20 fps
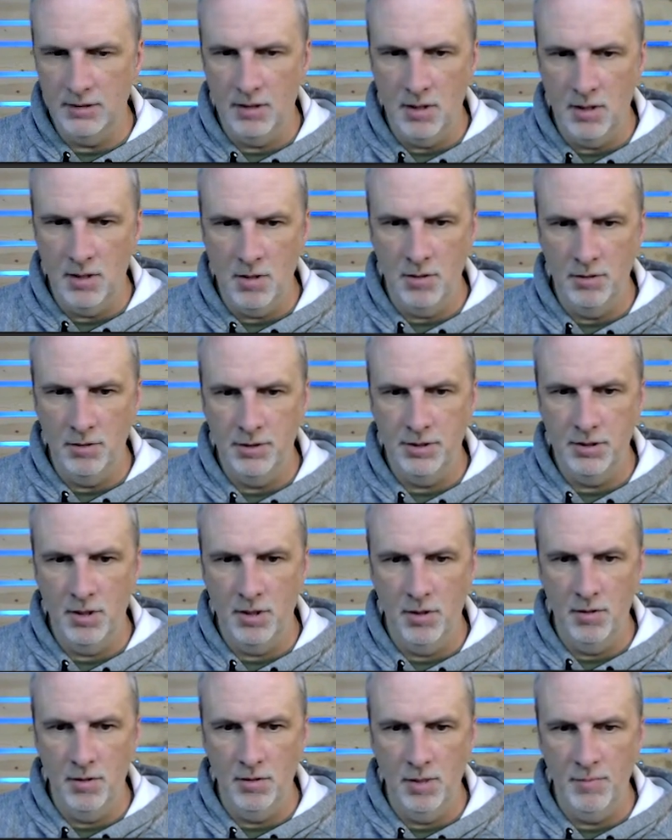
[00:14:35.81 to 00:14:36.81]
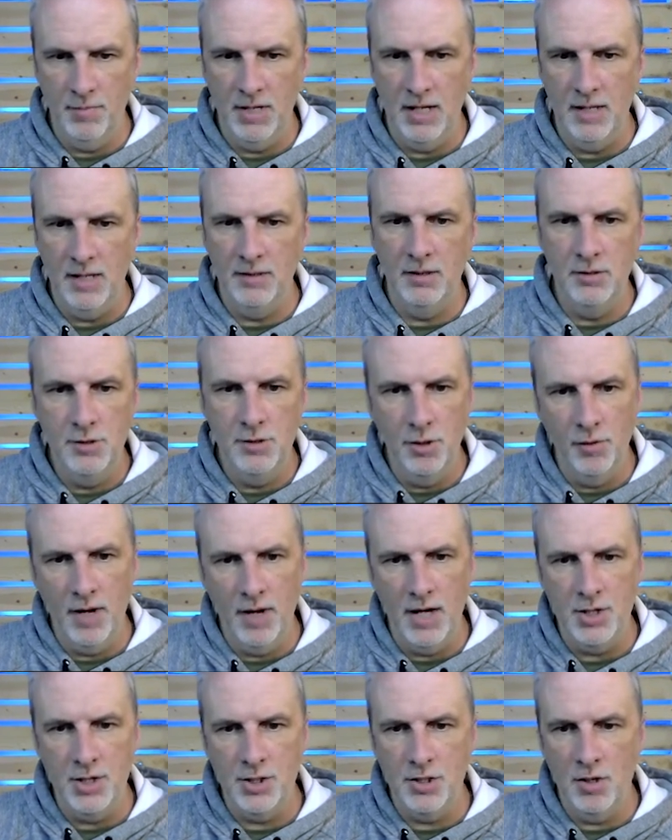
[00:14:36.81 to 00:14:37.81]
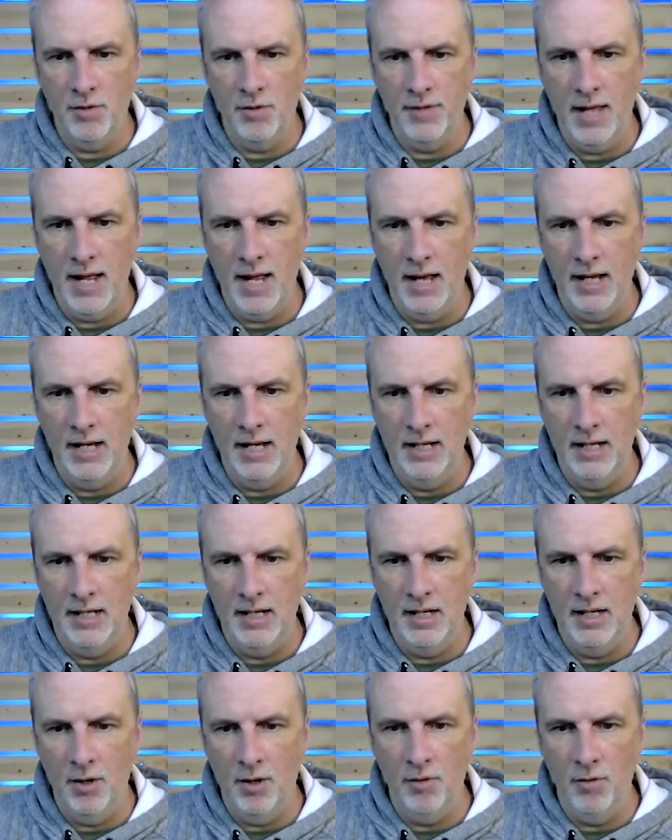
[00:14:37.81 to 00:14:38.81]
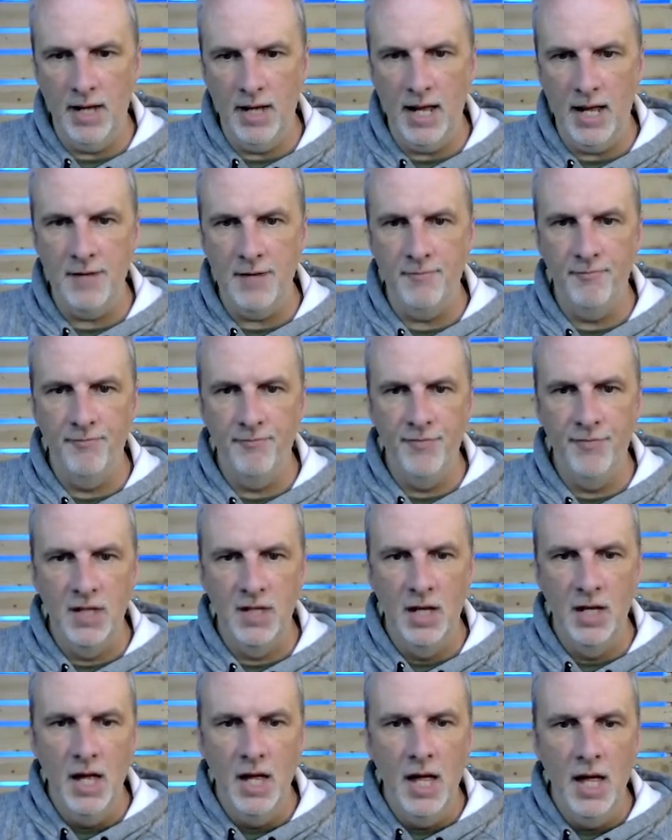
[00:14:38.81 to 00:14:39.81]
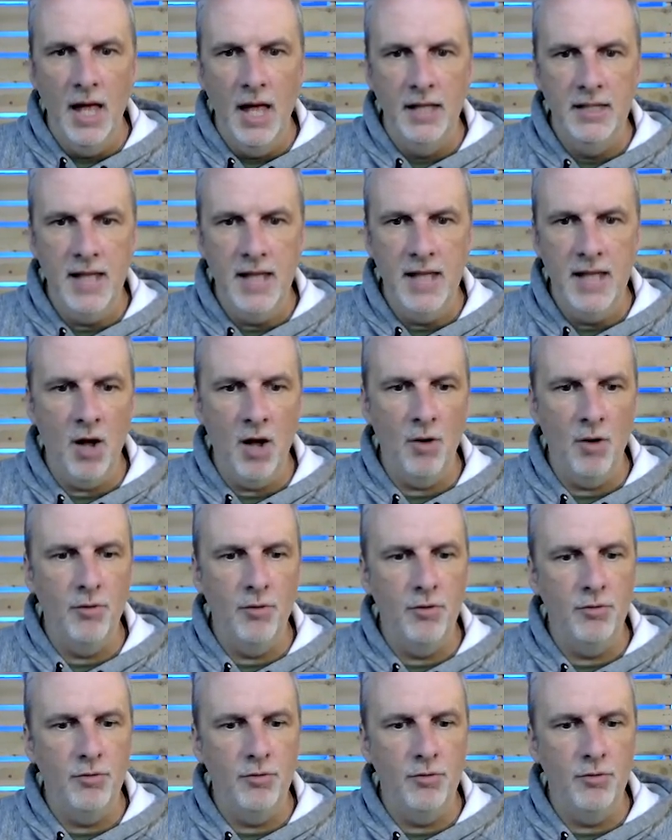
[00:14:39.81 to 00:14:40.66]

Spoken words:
long. So let me hit the duration on that and hit OK. Now,